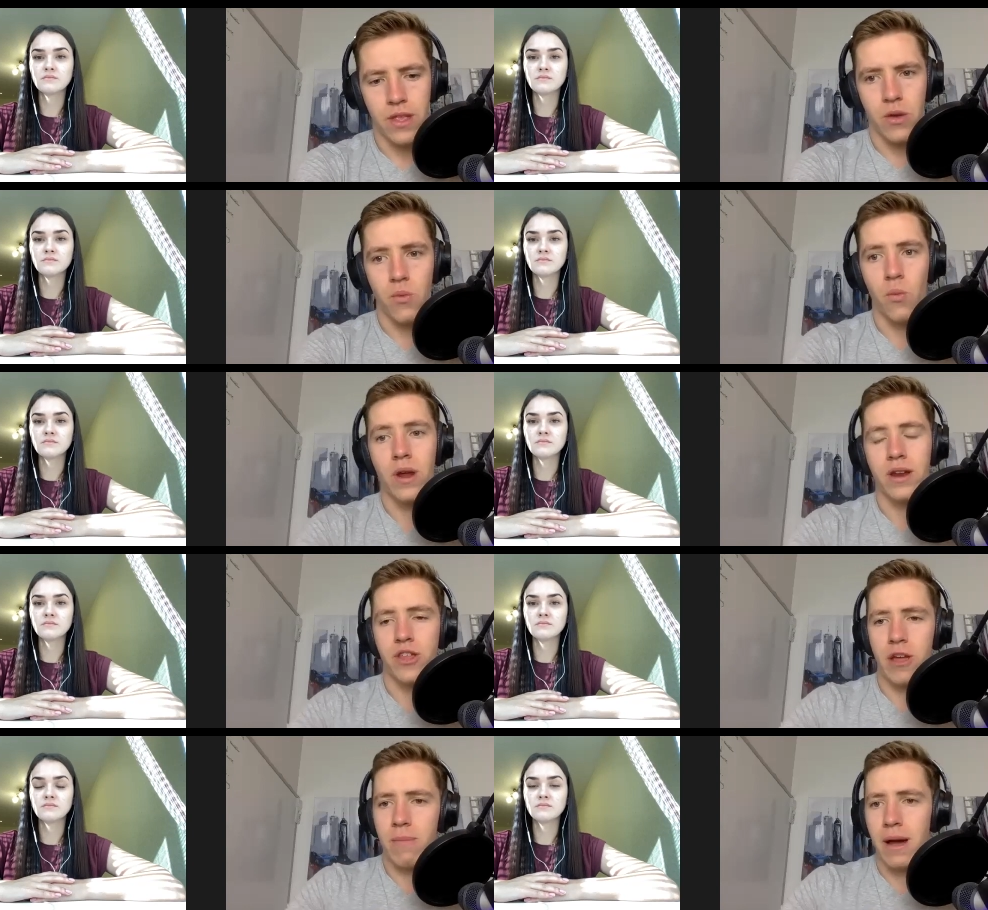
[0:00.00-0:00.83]
Speaker 1: when a
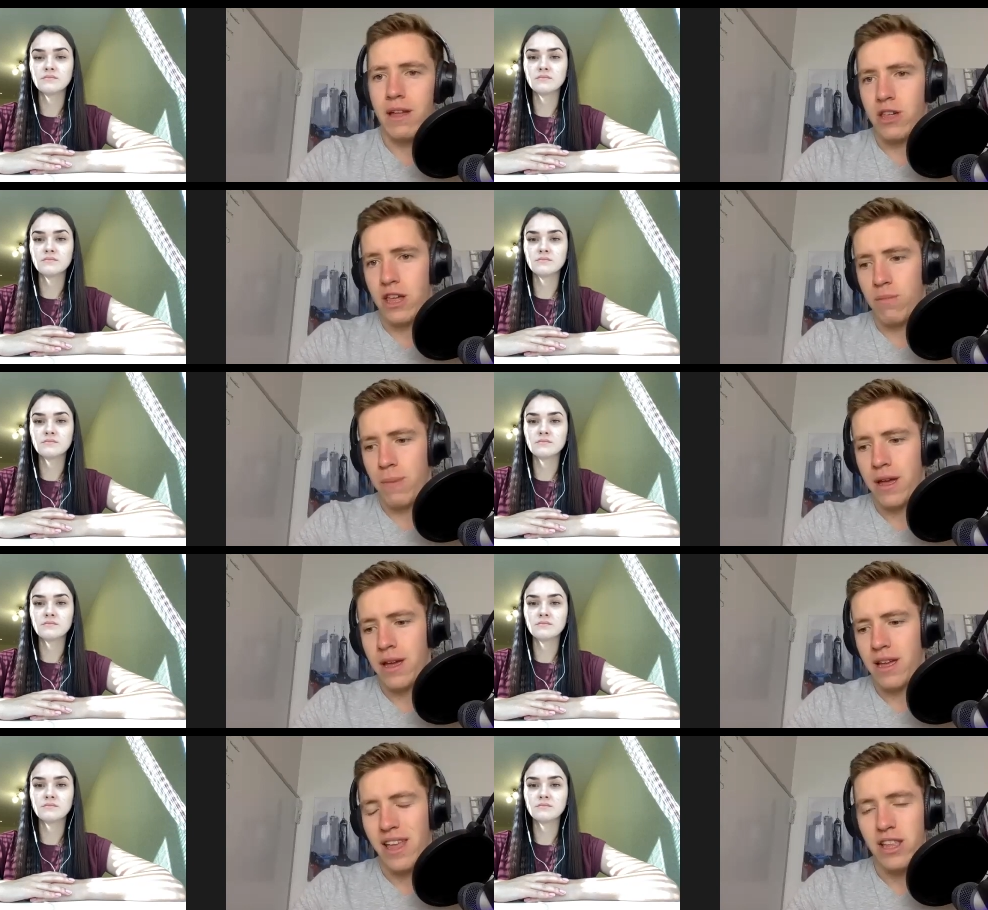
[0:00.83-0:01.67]
theme page gets
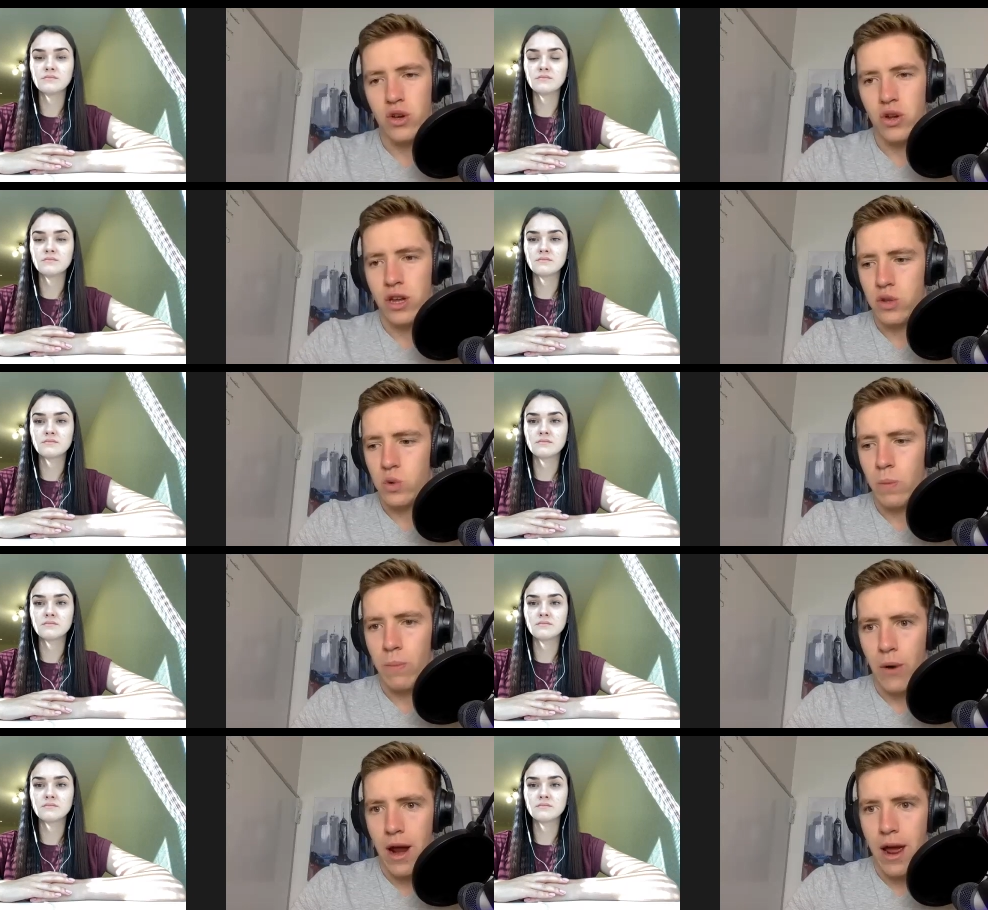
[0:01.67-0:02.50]
big and they turn it into a
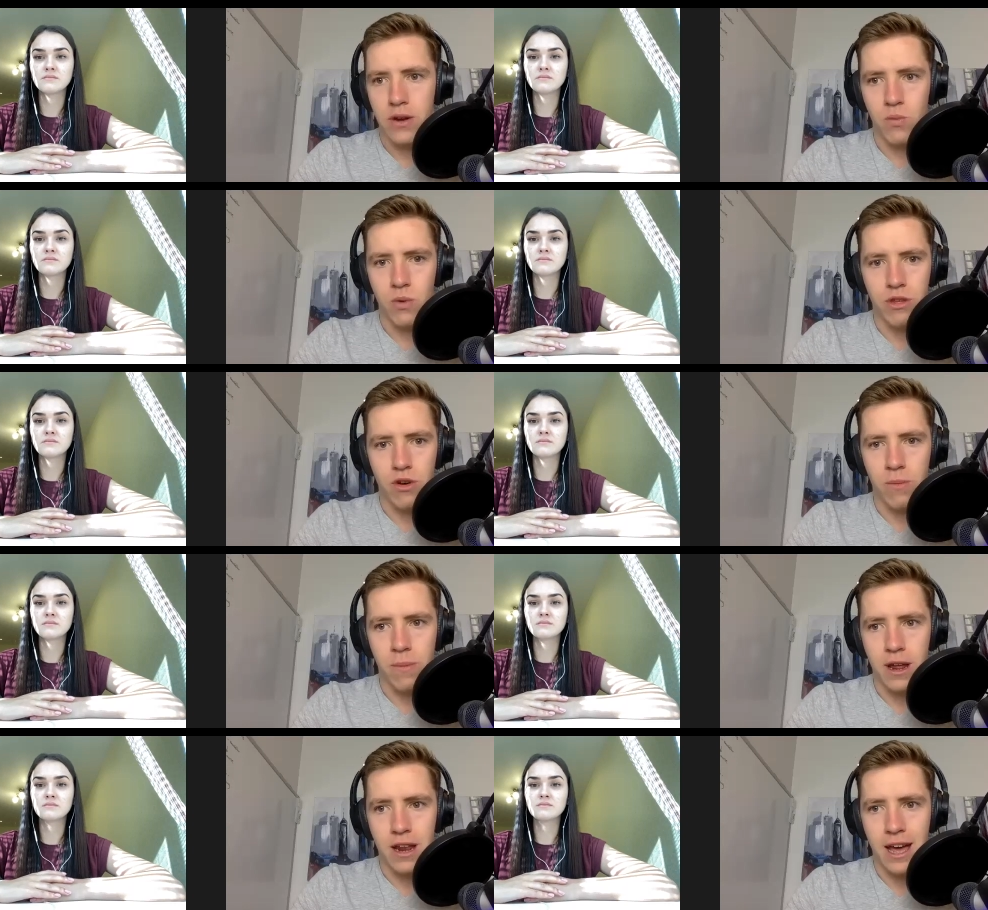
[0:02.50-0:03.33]
brand, whether it
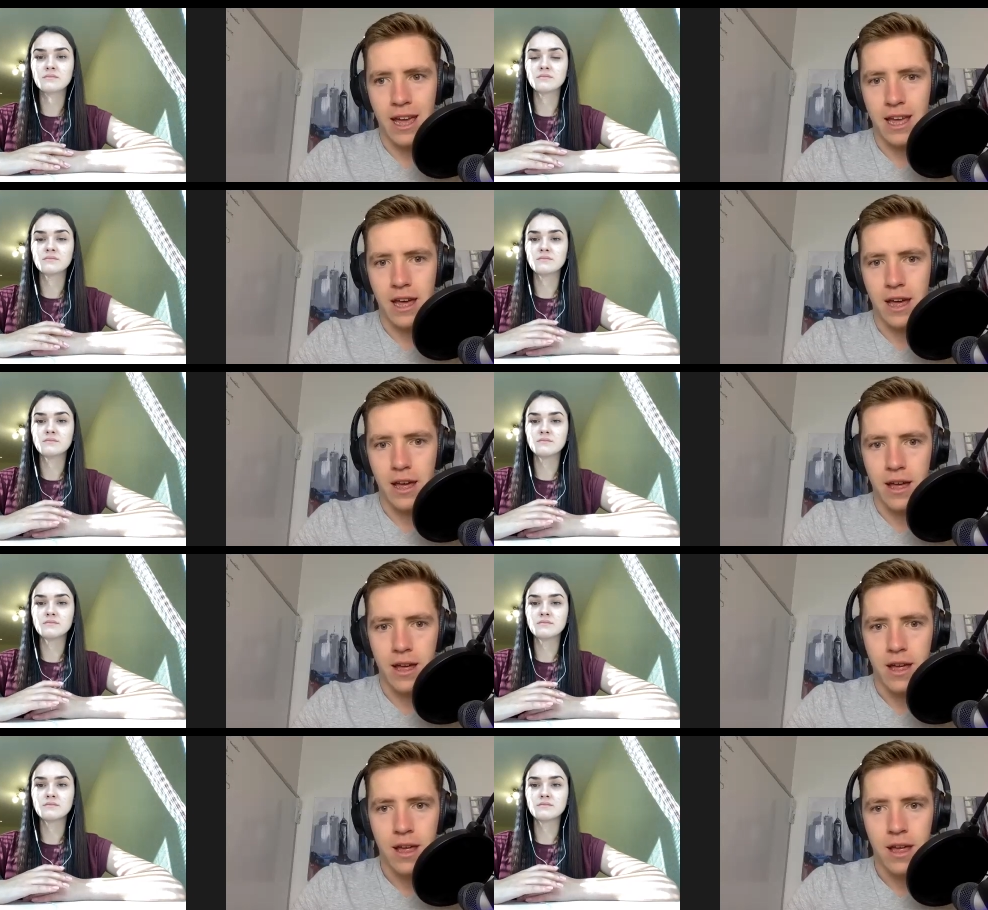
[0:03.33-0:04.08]
be like a,